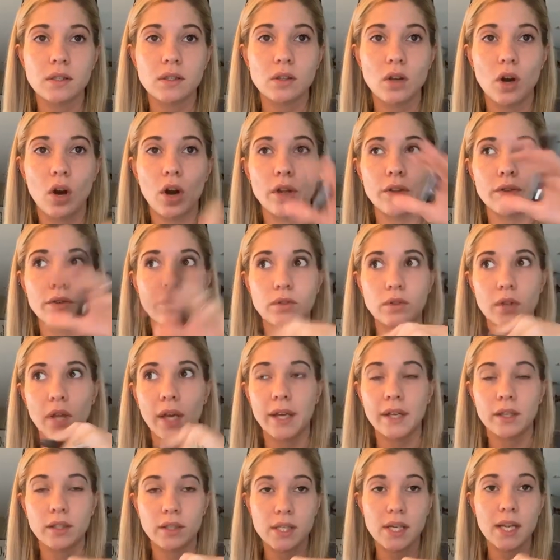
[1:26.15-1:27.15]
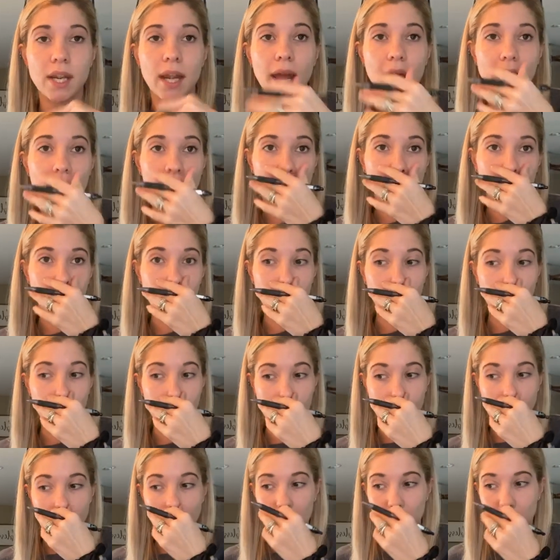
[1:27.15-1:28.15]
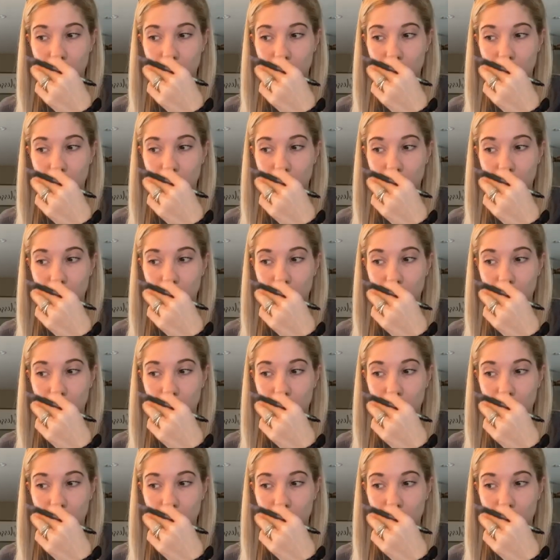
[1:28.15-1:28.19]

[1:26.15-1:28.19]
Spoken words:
on like today, on Thursday,